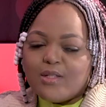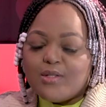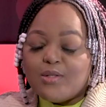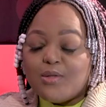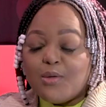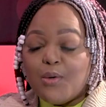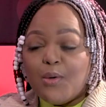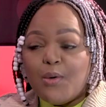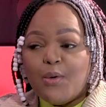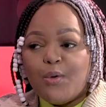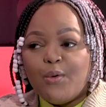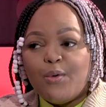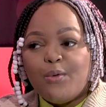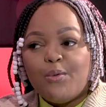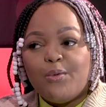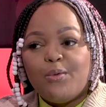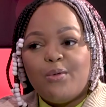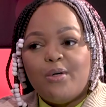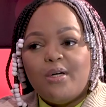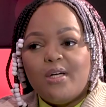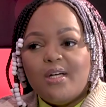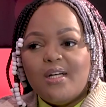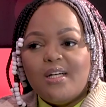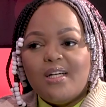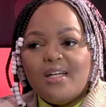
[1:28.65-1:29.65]
So,
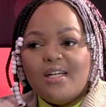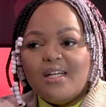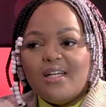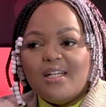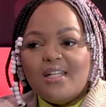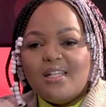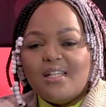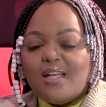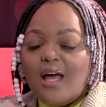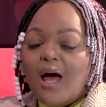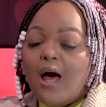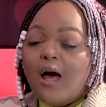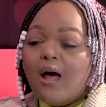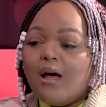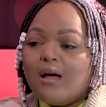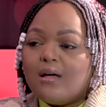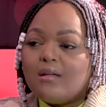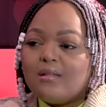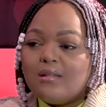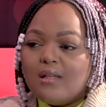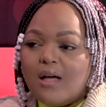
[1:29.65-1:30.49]
yeah,